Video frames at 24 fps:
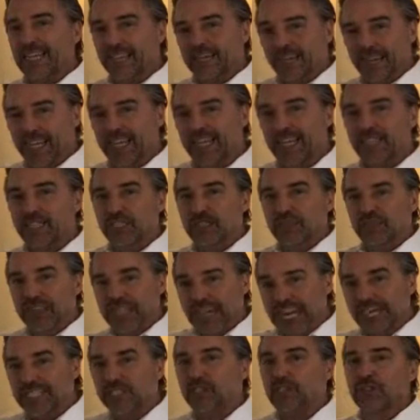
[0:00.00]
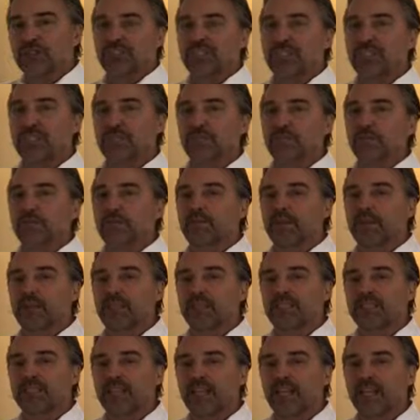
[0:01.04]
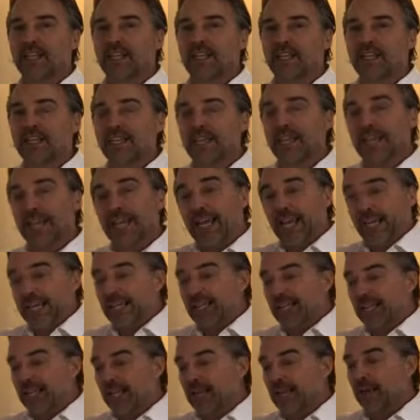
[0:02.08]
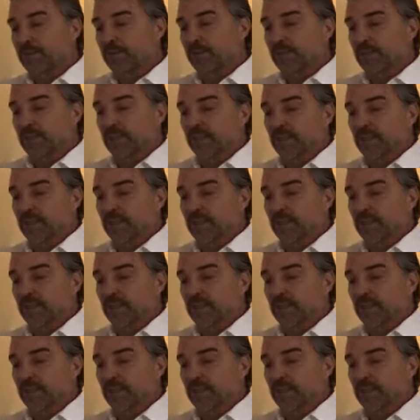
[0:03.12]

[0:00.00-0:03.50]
advantage of nature's deep loop value cycling anytime we,